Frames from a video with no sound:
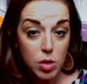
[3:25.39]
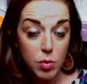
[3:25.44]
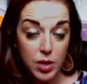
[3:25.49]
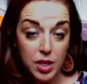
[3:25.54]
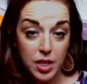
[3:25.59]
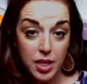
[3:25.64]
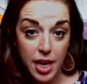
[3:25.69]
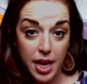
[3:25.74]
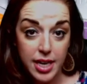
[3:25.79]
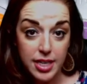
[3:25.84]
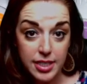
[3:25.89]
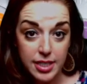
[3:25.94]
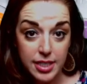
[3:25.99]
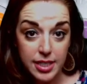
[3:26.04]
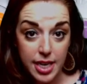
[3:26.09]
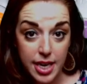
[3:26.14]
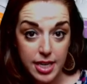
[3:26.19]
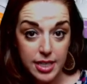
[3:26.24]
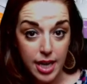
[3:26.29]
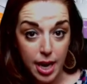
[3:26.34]
would like to
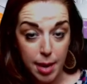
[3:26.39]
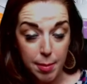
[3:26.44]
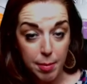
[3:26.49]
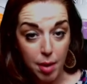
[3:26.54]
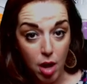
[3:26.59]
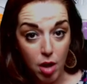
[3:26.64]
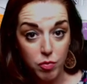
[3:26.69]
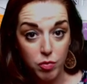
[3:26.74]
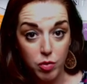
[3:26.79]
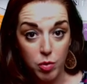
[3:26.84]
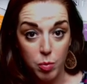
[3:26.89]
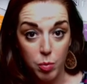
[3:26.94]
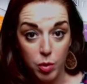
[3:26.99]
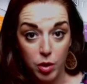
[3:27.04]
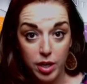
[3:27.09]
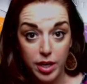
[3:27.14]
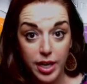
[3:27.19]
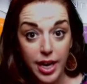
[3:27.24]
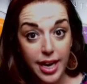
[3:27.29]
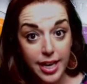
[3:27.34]
take time off from
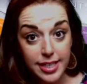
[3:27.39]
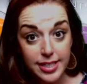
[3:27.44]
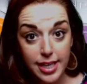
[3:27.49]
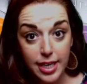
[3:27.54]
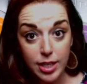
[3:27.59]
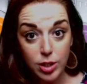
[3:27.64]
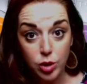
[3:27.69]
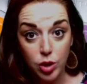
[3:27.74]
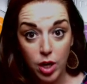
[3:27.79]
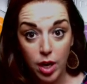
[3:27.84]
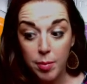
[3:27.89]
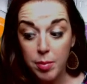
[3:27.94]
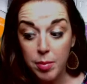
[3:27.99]
work, etc.